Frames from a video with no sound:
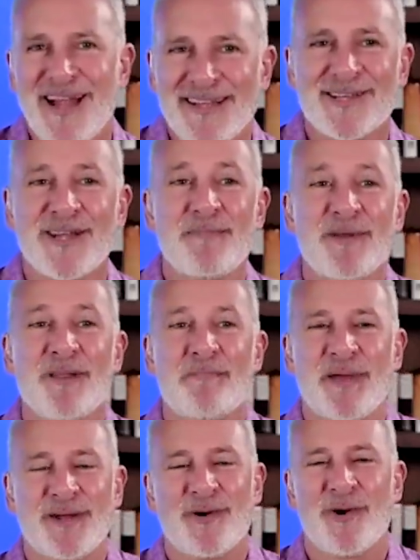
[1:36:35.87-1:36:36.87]
be the
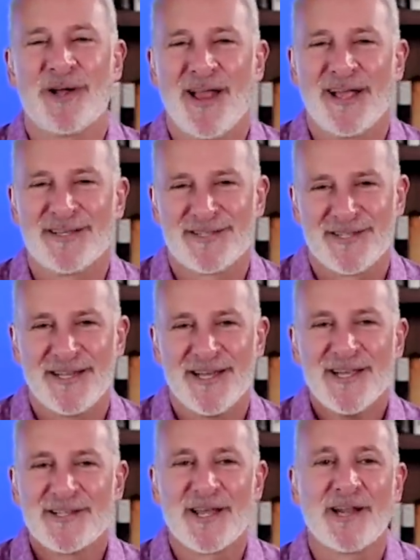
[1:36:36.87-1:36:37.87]
Bitcoin legacy.
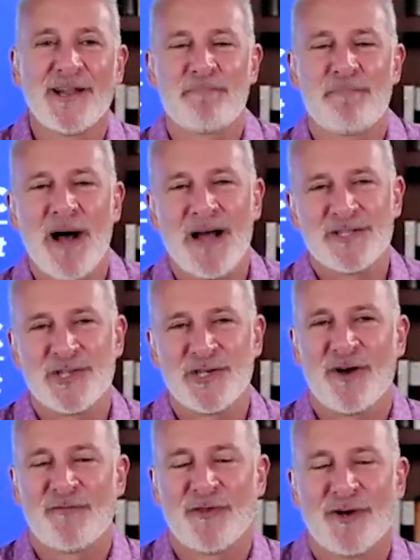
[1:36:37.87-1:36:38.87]
It's going to let Ponzi
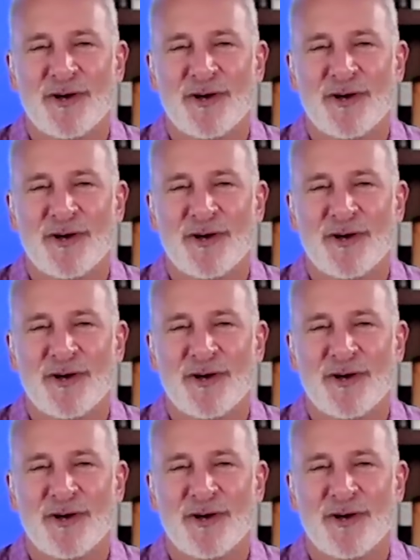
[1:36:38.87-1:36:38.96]
off the